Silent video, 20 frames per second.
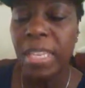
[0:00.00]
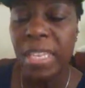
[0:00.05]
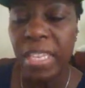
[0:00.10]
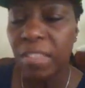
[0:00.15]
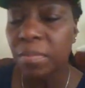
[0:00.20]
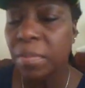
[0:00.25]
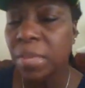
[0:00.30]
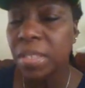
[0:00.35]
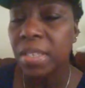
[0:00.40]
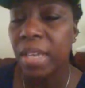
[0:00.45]

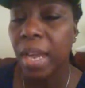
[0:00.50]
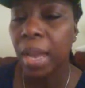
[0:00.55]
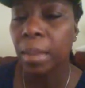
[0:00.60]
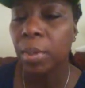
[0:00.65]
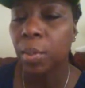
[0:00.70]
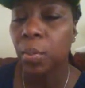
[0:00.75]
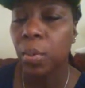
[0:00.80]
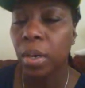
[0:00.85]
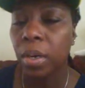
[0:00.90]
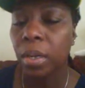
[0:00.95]
give me
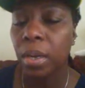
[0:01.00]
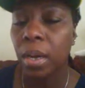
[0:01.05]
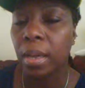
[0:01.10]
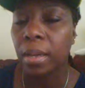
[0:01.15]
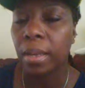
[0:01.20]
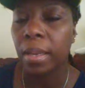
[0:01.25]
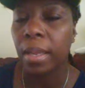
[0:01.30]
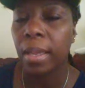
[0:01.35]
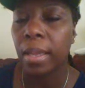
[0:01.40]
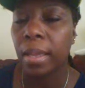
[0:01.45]
time to work
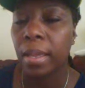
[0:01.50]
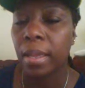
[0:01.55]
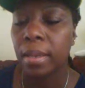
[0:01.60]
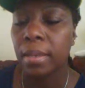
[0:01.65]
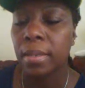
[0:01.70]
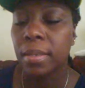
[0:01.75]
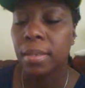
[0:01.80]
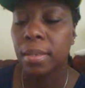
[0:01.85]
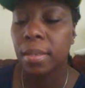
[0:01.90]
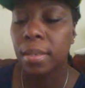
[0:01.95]
on it
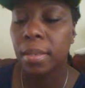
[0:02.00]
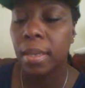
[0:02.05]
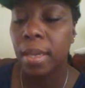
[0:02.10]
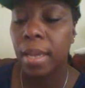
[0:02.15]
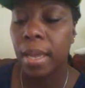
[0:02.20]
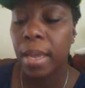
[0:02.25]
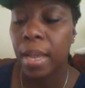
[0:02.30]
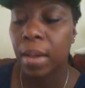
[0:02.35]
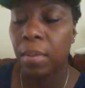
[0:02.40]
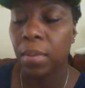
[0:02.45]
and
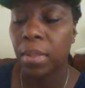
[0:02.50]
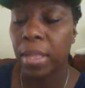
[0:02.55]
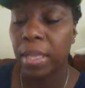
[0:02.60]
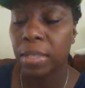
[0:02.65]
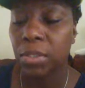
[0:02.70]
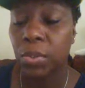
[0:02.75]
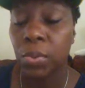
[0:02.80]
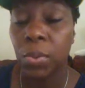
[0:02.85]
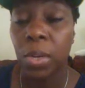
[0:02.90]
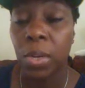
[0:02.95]
I will
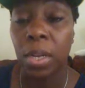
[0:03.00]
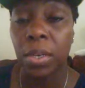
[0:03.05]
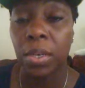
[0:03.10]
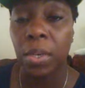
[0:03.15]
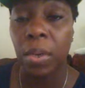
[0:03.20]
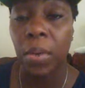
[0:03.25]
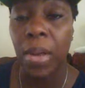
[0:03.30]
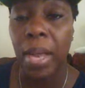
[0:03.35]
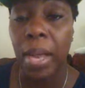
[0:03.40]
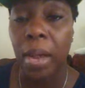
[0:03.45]
let you all
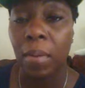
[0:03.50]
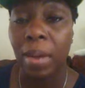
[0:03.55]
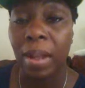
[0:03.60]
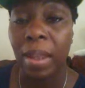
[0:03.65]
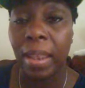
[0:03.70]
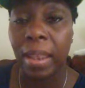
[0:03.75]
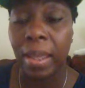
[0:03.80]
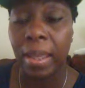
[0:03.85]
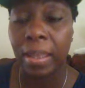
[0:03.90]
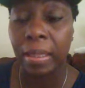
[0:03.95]
know how I
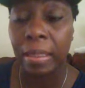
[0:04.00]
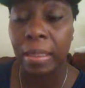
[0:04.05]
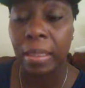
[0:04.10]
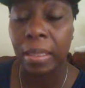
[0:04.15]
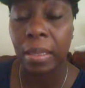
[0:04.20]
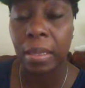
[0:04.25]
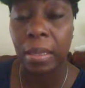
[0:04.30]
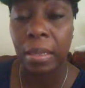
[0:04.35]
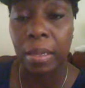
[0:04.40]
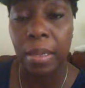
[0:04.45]
like
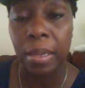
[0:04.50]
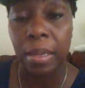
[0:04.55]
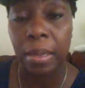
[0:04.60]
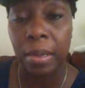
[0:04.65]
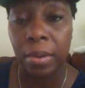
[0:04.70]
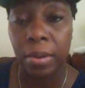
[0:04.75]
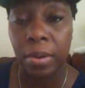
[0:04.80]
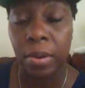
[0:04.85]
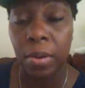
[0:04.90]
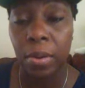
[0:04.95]
the
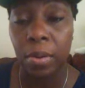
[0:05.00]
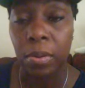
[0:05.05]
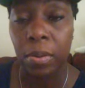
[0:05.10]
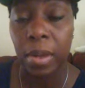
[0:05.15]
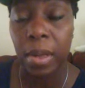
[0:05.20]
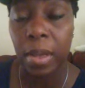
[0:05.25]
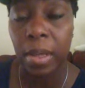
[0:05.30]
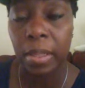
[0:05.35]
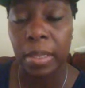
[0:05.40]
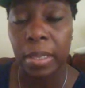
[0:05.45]
curl,
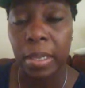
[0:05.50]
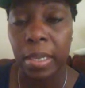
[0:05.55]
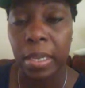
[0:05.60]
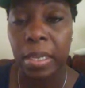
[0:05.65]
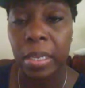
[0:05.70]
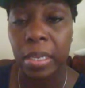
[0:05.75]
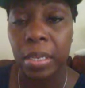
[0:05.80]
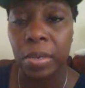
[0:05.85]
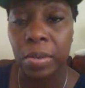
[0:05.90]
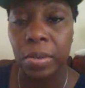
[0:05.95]
uh, the
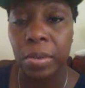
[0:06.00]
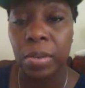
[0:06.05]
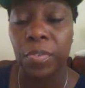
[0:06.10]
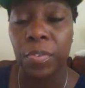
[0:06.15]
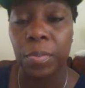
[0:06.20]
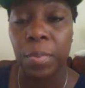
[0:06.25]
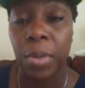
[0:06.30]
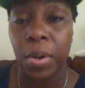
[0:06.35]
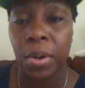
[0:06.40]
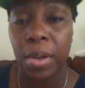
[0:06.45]
kinky curl
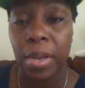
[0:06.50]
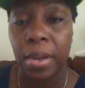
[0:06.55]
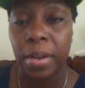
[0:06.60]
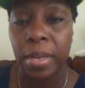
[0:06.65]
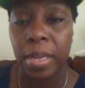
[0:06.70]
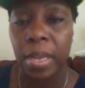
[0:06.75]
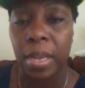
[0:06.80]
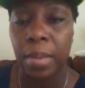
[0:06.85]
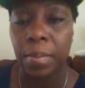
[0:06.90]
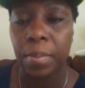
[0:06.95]
from her
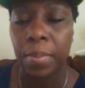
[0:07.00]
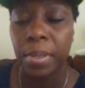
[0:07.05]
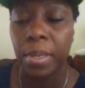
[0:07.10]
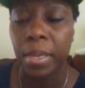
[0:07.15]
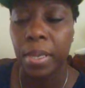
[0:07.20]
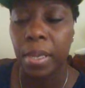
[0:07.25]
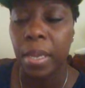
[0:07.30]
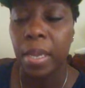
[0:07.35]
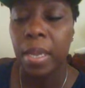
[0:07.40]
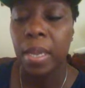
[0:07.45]
hair
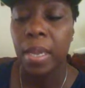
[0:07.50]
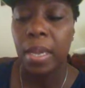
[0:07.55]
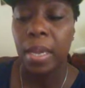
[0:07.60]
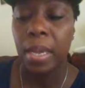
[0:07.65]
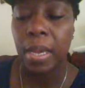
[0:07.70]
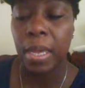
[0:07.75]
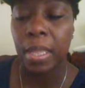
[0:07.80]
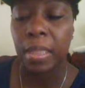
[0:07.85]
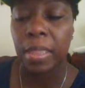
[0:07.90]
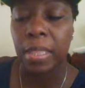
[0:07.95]
company.
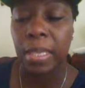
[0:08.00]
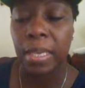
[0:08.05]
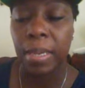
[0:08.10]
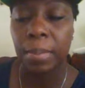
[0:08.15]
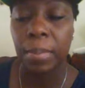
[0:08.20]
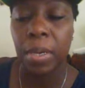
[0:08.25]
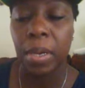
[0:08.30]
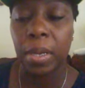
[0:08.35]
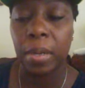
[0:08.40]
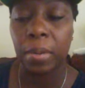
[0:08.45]
I think
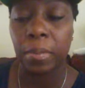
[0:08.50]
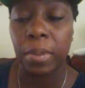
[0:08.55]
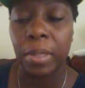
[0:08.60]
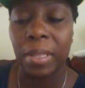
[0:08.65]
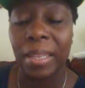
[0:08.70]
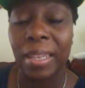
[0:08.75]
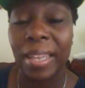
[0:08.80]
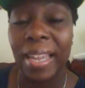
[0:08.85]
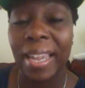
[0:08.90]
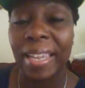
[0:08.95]
I'm going to
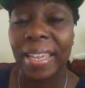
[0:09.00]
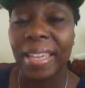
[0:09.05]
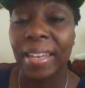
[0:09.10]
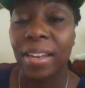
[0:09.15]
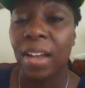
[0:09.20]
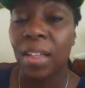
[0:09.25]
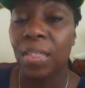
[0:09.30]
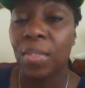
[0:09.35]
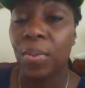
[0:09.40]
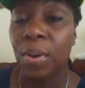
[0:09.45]
really like it,
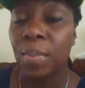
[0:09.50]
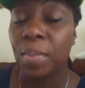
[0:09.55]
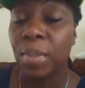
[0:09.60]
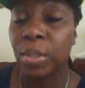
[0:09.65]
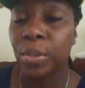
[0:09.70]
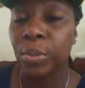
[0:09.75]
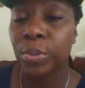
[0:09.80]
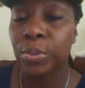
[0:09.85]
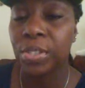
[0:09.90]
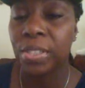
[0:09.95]
although I'm a
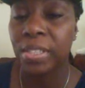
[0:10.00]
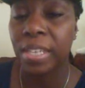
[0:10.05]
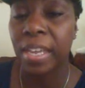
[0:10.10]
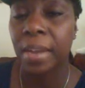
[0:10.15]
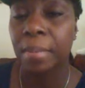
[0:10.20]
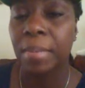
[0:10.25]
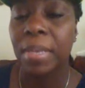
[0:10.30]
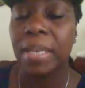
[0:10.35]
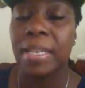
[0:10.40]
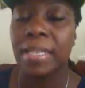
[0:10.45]
little
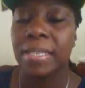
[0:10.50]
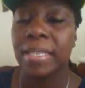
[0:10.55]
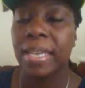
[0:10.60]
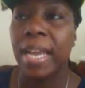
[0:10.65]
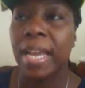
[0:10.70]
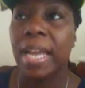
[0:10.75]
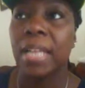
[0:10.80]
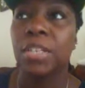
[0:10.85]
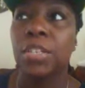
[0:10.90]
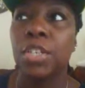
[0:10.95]
scared because
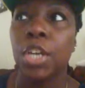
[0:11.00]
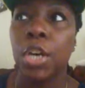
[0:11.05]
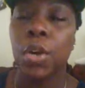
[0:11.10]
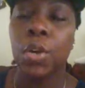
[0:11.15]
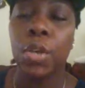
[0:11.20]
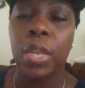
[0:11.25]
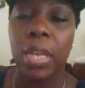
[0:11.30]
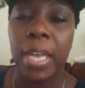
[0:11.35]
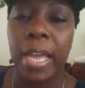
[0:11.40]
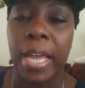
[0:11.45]
I
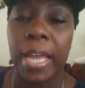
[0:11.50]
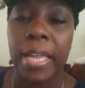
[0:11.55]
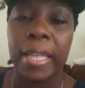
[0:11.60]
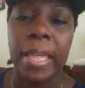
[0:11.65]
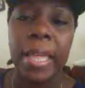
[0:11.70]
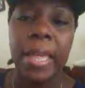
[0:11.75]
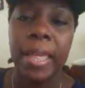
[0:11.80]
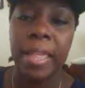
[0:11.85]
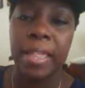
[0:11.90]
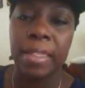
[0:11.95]
don't like
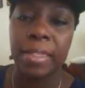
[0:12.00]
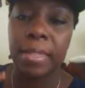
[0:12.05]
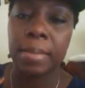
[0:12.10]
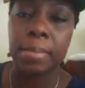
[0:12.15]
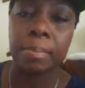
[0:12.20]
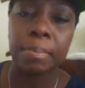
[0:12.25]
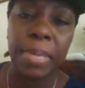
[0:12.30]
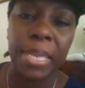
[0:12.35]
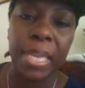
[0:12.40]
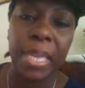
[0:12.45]

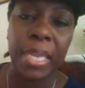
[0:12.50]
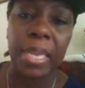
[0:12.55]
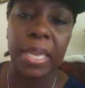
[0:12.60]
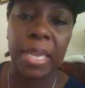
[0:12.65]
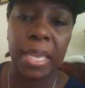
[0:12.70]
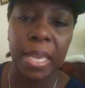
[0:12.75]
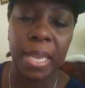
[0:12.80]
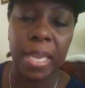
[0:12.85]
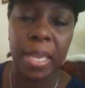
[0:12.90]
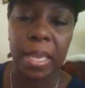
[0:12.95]
the big
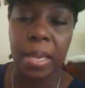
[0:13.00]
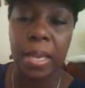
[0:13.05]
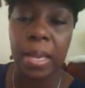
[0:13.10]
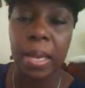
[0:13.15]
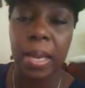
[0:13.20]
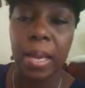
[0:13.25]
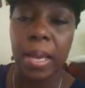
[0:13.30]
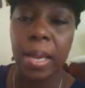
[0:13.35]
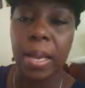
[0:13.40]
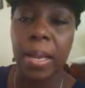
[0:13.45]

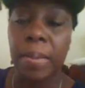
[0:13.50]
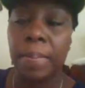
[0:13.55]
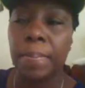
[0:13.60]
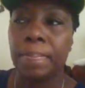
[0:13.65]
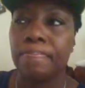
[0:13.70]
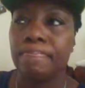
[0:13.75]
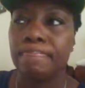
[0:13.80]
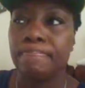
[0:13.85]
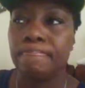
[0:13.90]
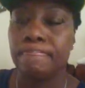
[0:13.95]
um,